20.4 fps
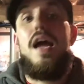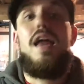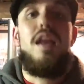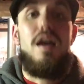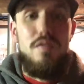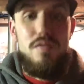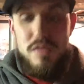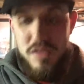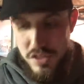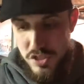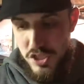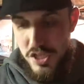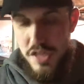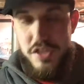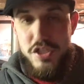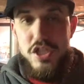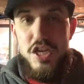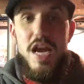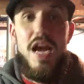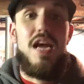Enough with the
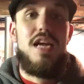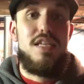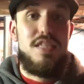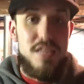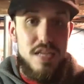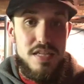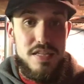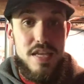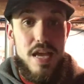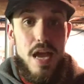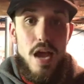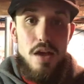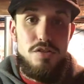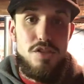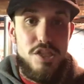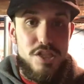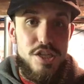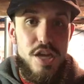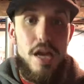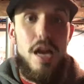chit-chat. Sit down,
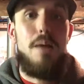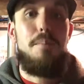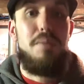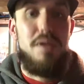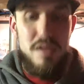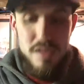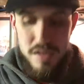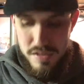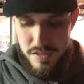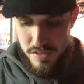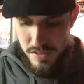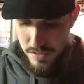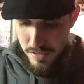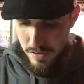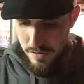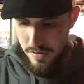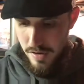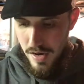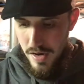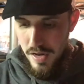shut up, and listen,
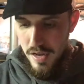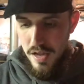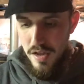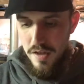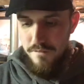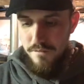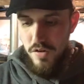all right?